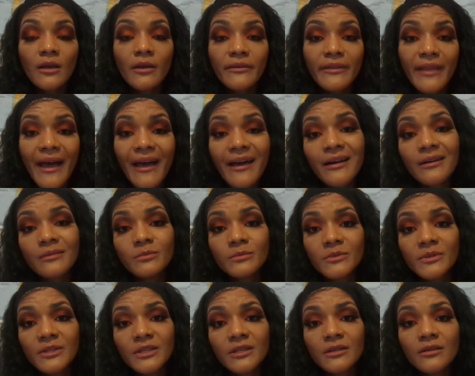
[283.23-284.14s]
That helped
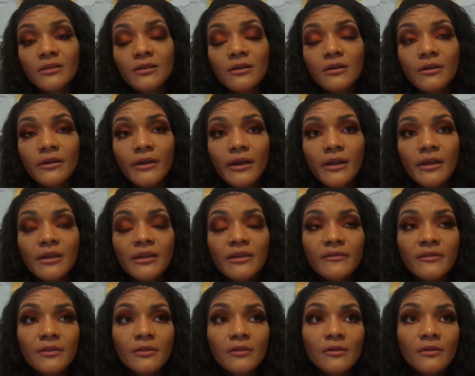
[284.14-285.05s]
me okay
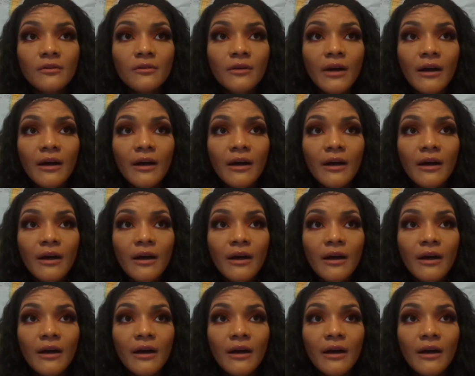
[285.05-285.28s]
even though